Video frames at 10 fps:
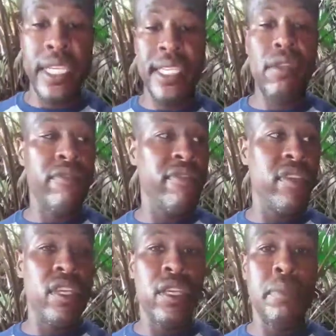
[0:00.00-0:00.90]
yourself,
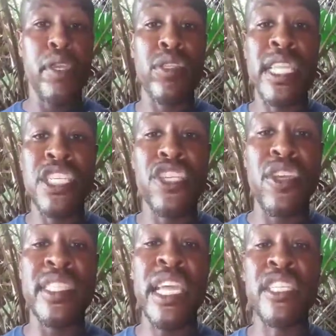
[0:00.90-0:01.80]
because that
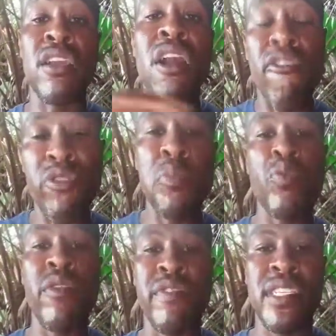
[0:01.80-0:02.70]
shows that you're comfortable
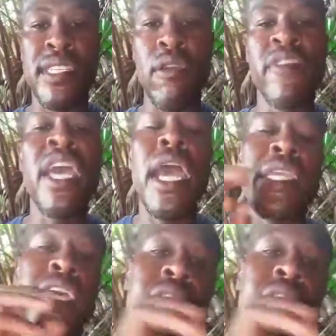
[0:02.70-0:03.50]
with yourself and